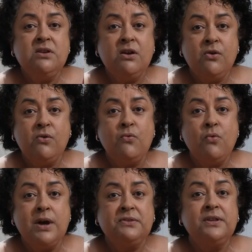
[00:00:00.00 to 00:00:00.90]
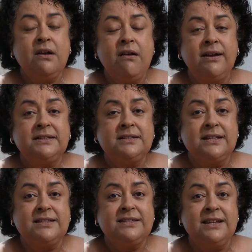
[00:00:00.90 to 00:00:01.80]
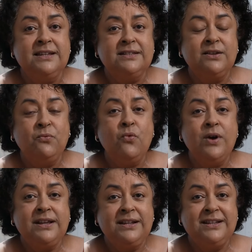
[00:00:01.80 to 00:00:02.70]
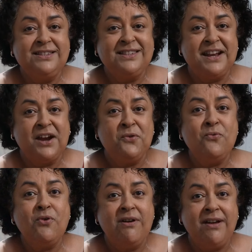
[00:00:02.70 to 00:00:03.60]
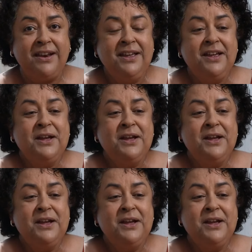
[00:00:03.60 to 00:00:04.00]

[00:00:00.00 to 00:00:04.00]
know what the contents is and what it is that I won.